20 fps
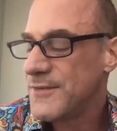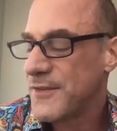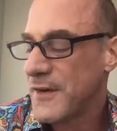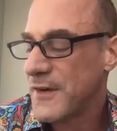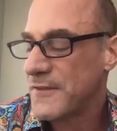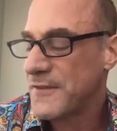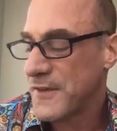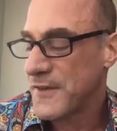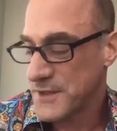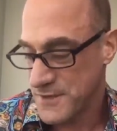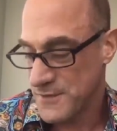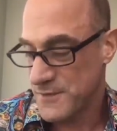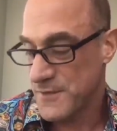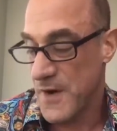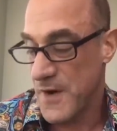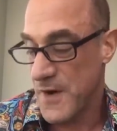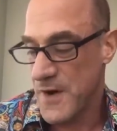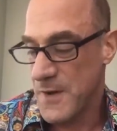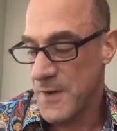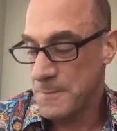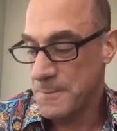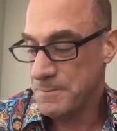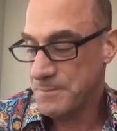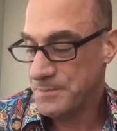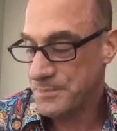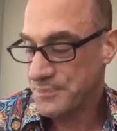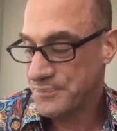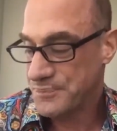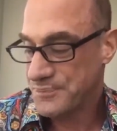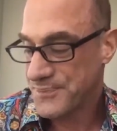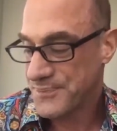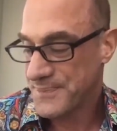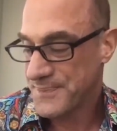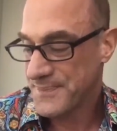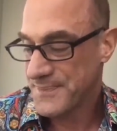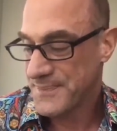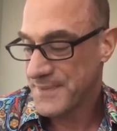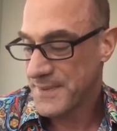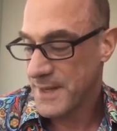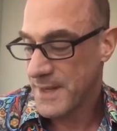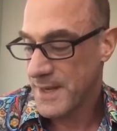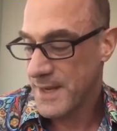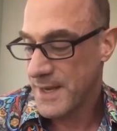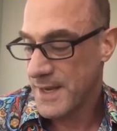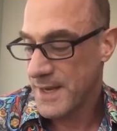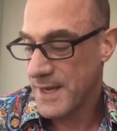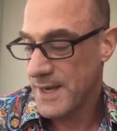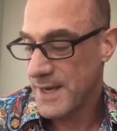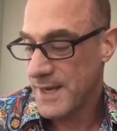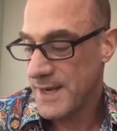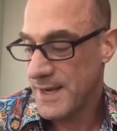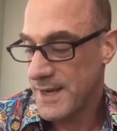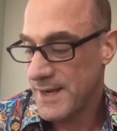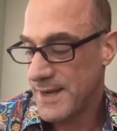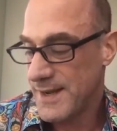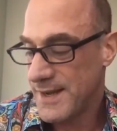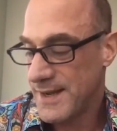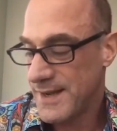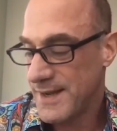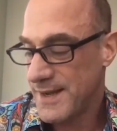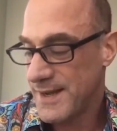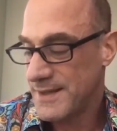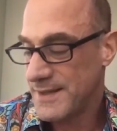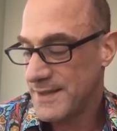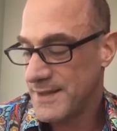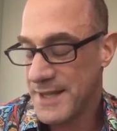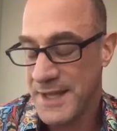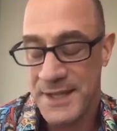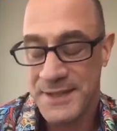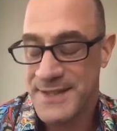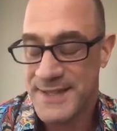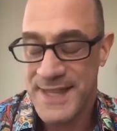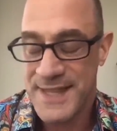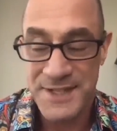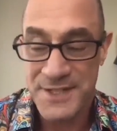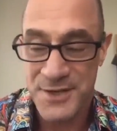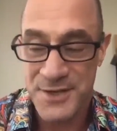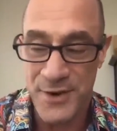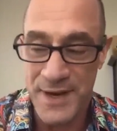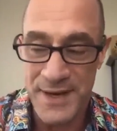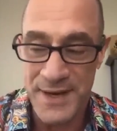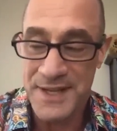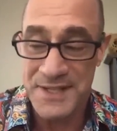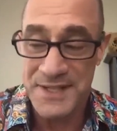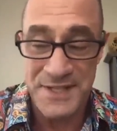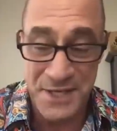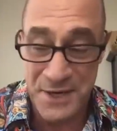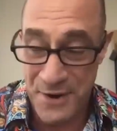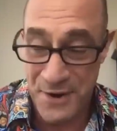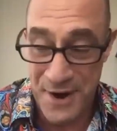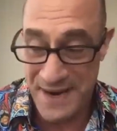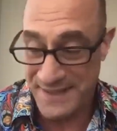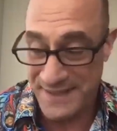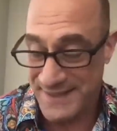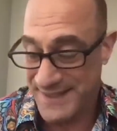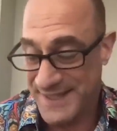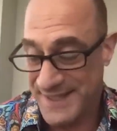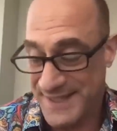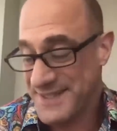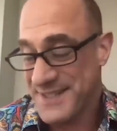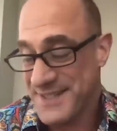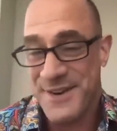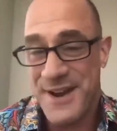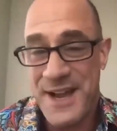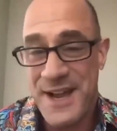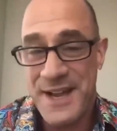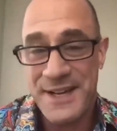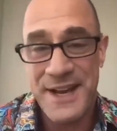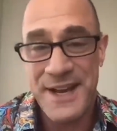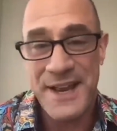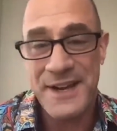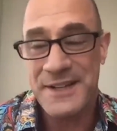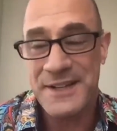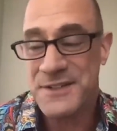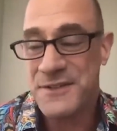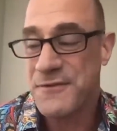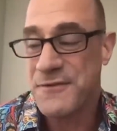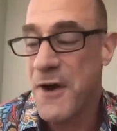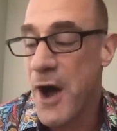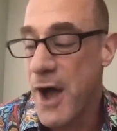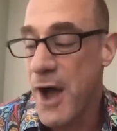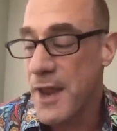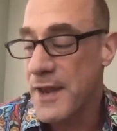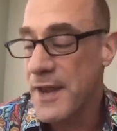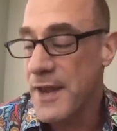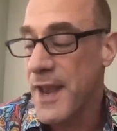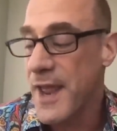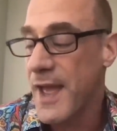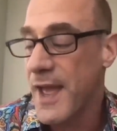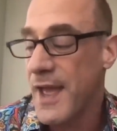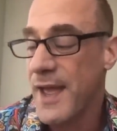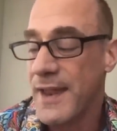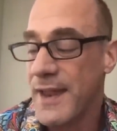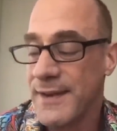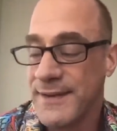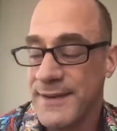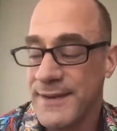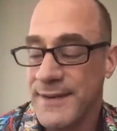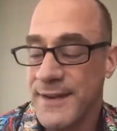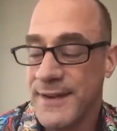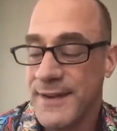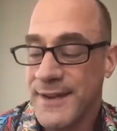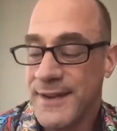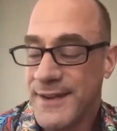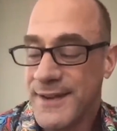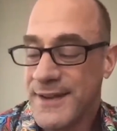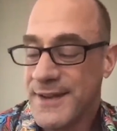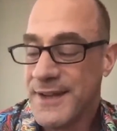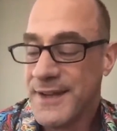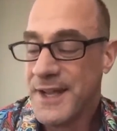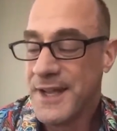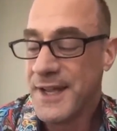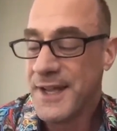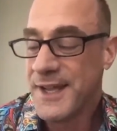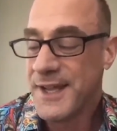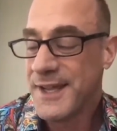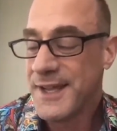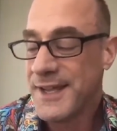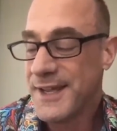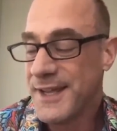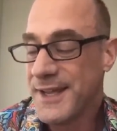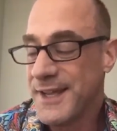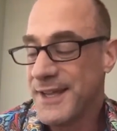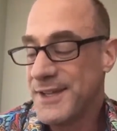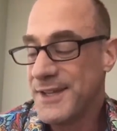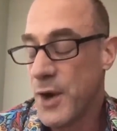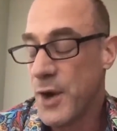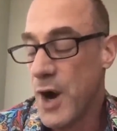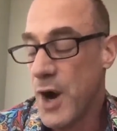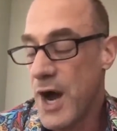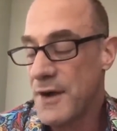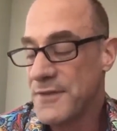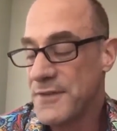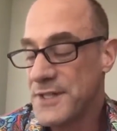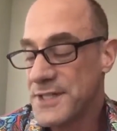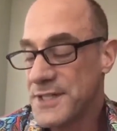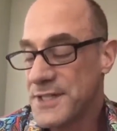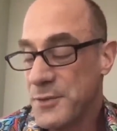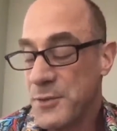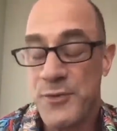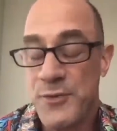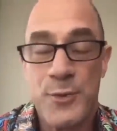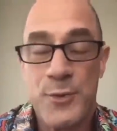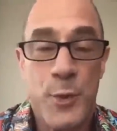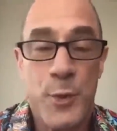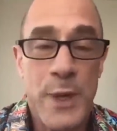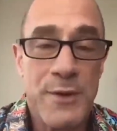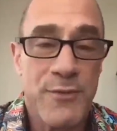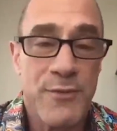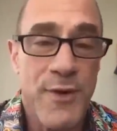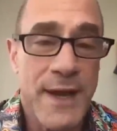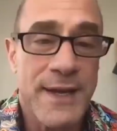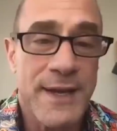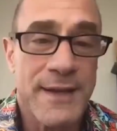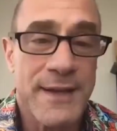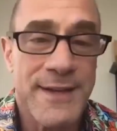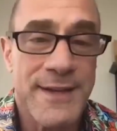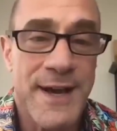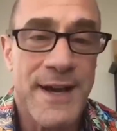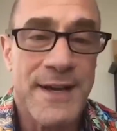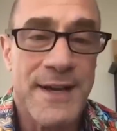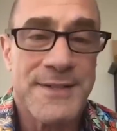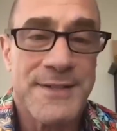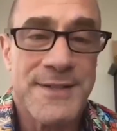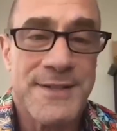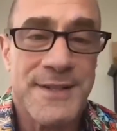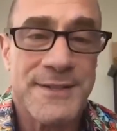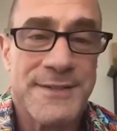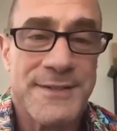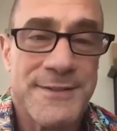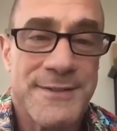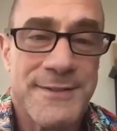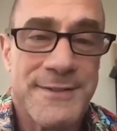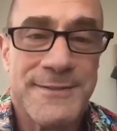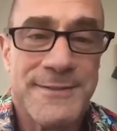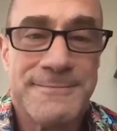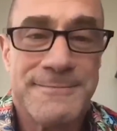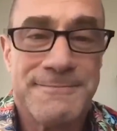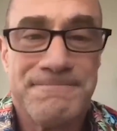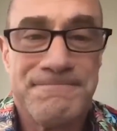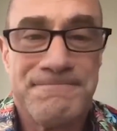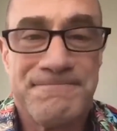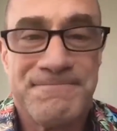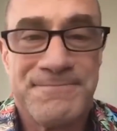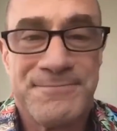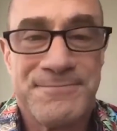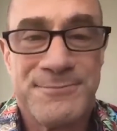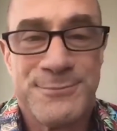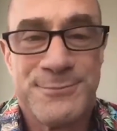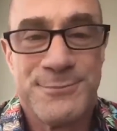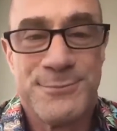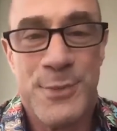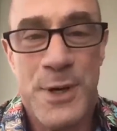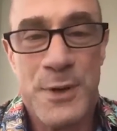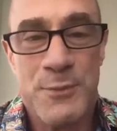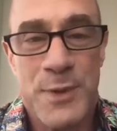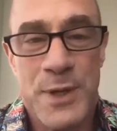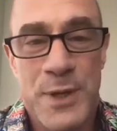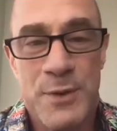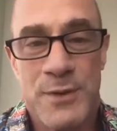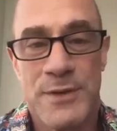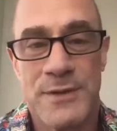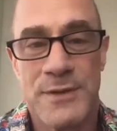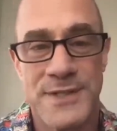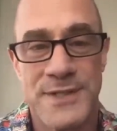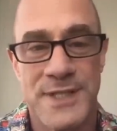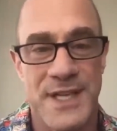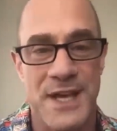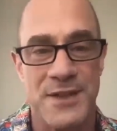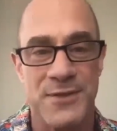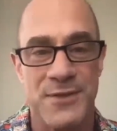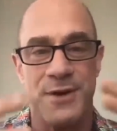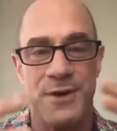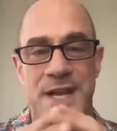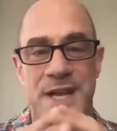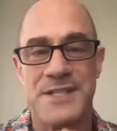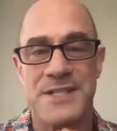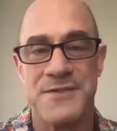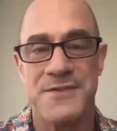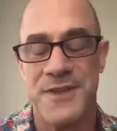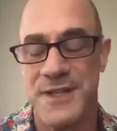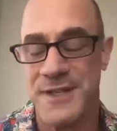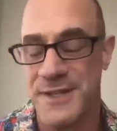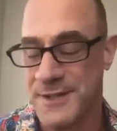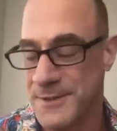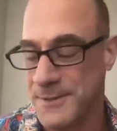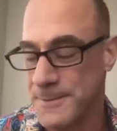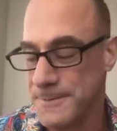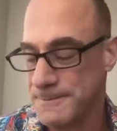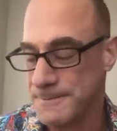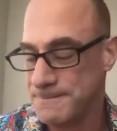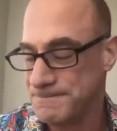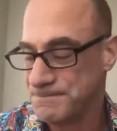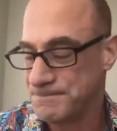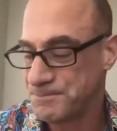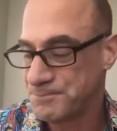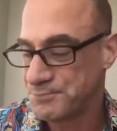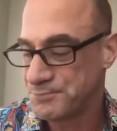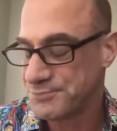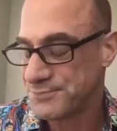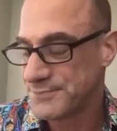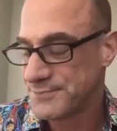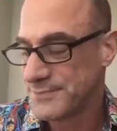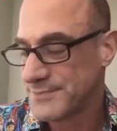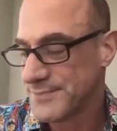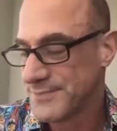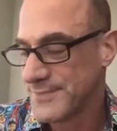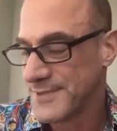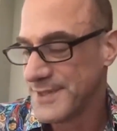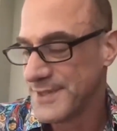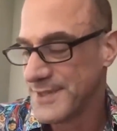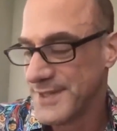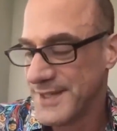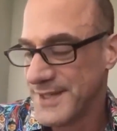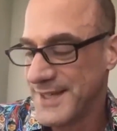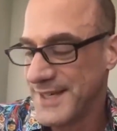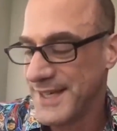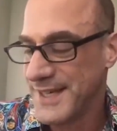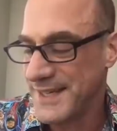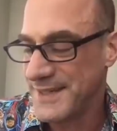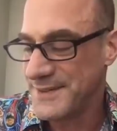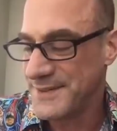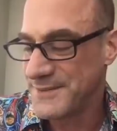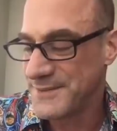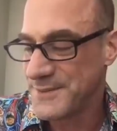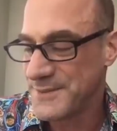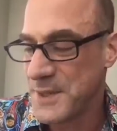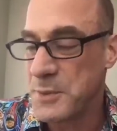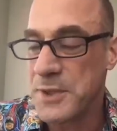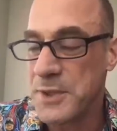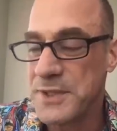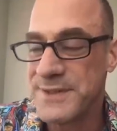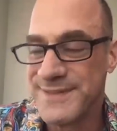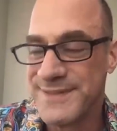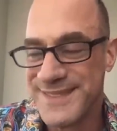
First of all, that's great. It's great. It's great. And it's fun. And, you know, obviously we recognized it when we were together on SVU and we would,